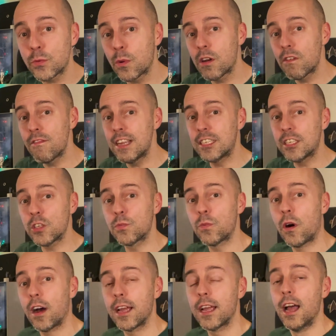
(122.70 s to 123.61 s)
one of the reasons
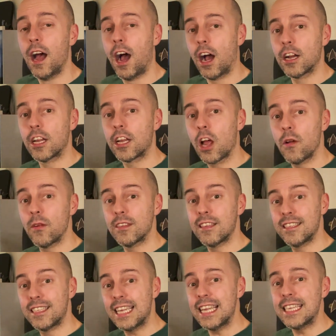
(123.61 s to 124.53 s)
why I'm going to go
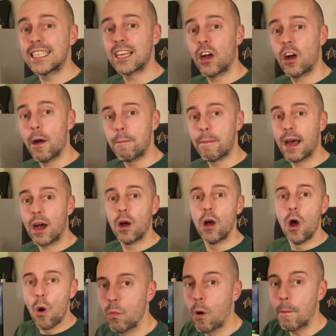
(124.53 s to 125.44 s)
into detail about
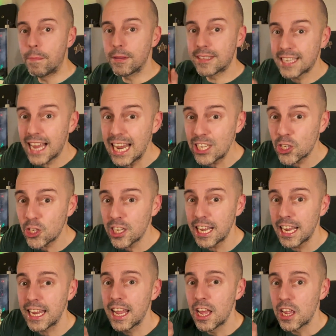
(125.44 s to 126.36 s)
what
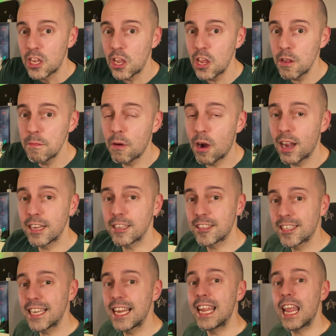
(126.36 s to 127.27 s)
potentially you might
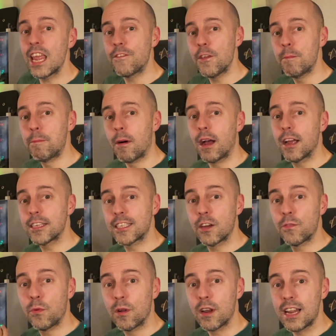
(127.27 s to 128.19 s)
see if you buy
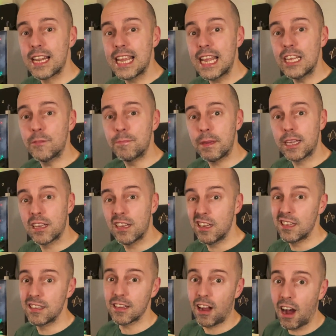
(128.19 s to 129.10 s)
yourself one of these,
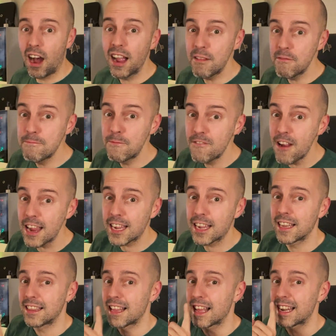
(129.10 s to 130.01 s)
because I
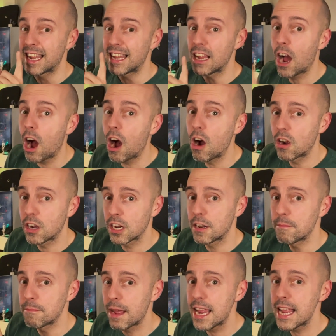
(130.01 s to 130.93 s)
reckon that they are
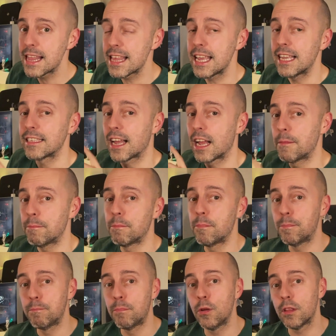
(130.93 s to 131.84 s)
going to make these and
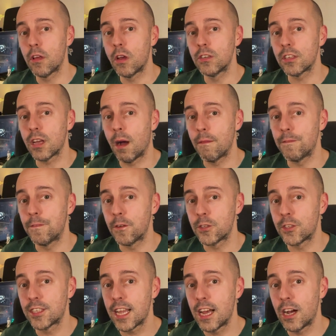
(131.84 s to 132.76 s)
put those up for
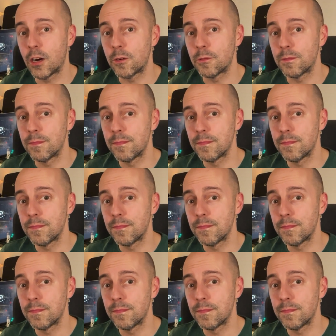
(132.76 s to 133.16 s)
sale.